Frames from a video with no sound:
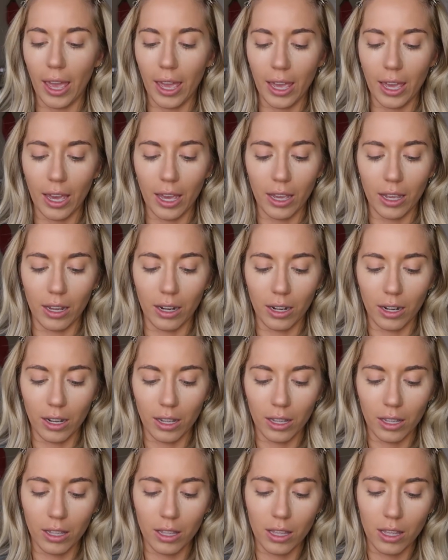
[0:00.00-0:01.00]

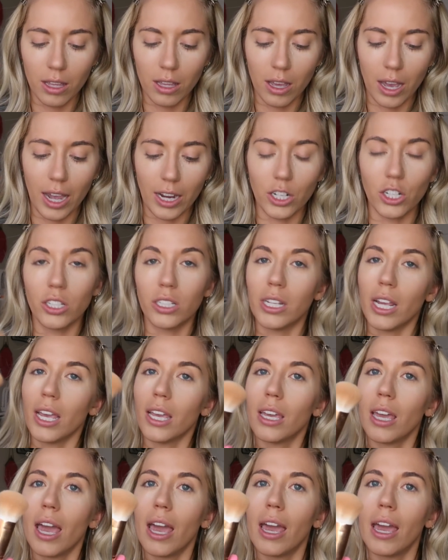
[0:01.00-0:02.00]
and I just
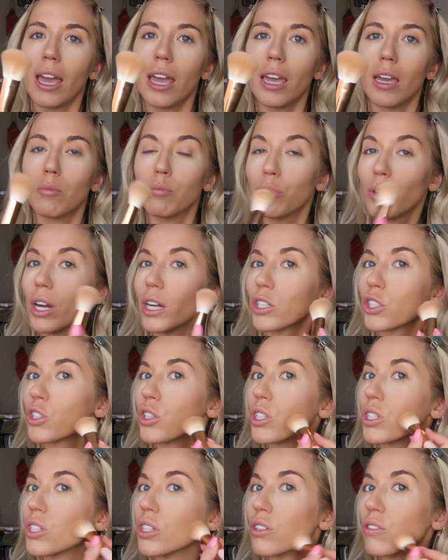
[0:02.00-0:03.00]
take a brush.
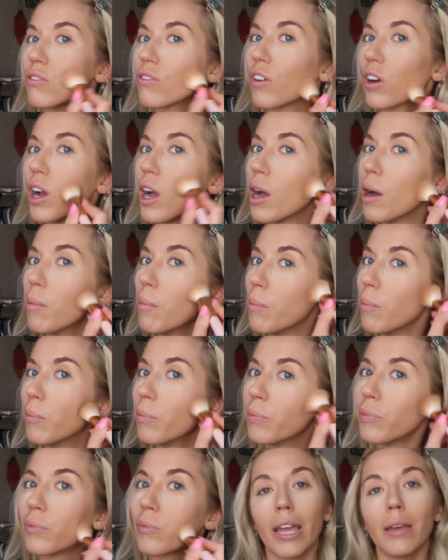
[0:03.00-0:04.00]
This is
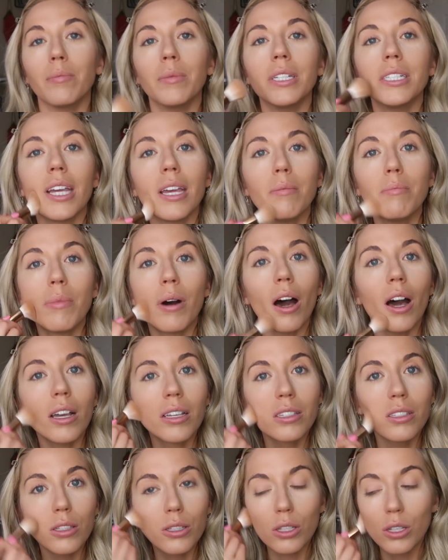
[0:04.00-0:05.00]
from I Am the Dame
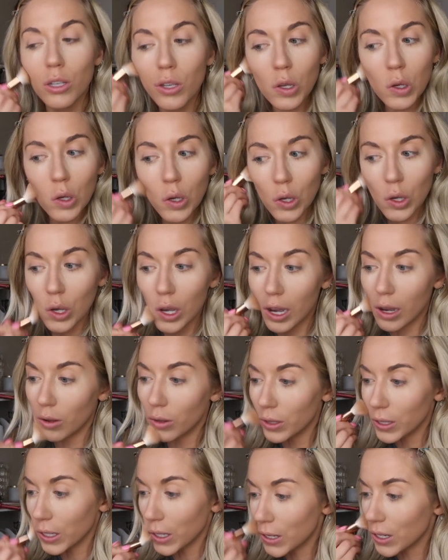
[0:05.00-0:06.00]
Boss.
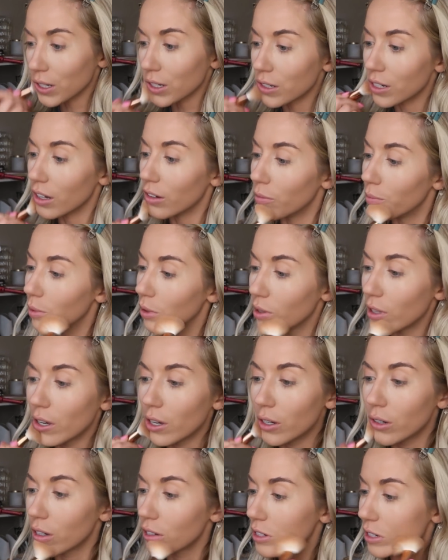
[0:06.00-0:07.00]
I'll link her stuff
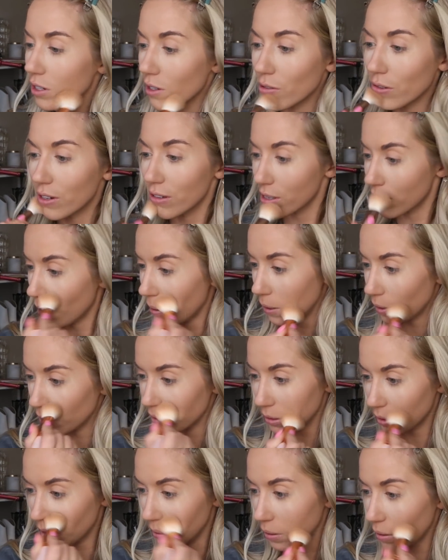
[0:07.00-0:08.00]
below because she always
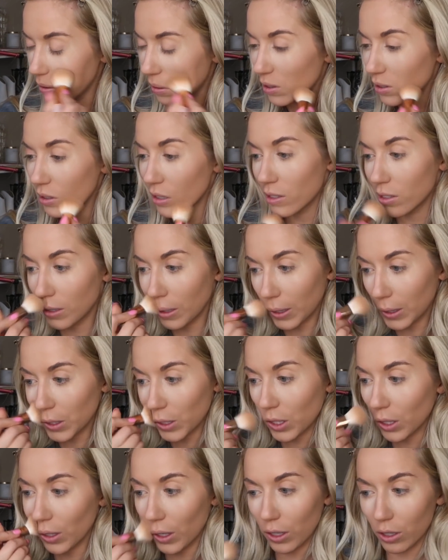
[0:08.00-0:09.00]
has
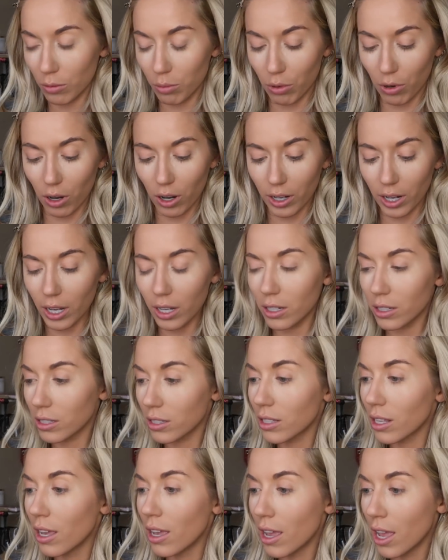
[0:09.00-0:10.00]
such good
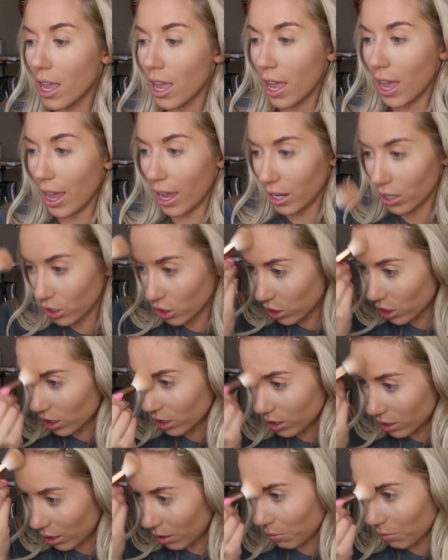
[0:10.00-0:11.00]
products, and
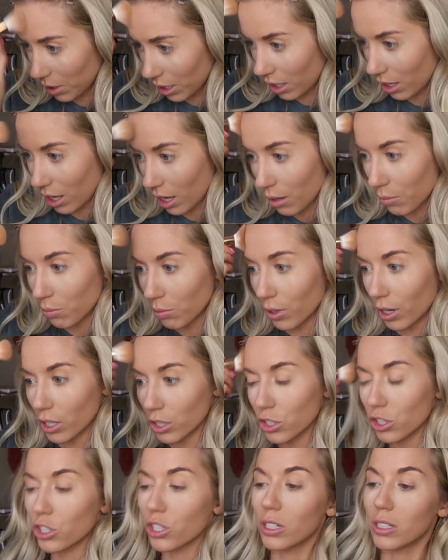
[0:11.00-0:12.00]
she sent me a
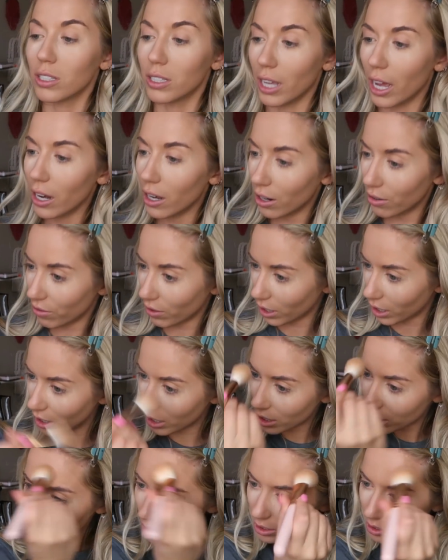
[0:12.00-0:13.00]
brush set of
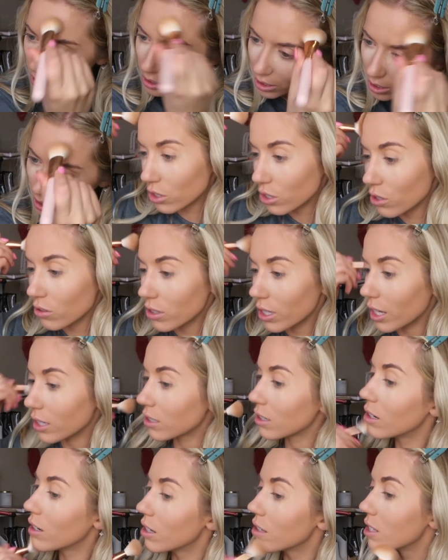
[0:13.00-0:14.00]
hers. Just use that
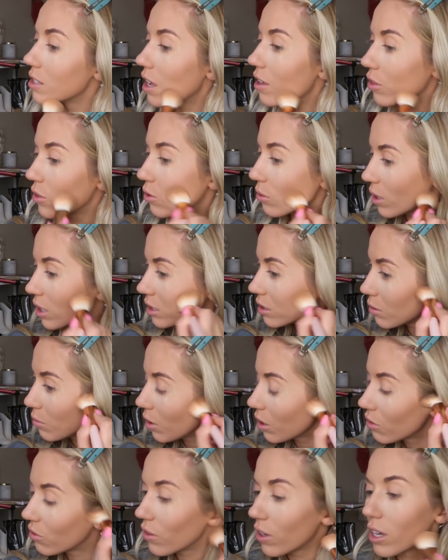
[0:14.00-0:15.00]
to kind of set the rest of
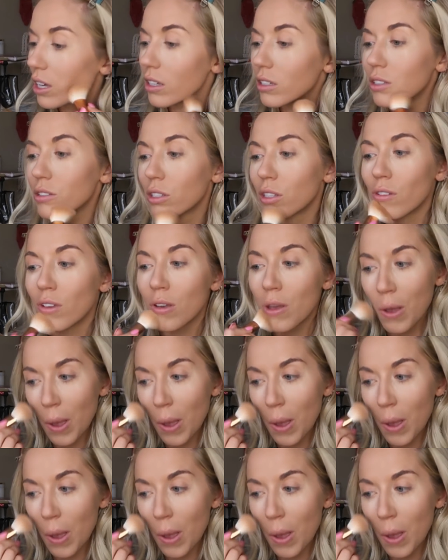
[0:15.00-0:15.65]
my face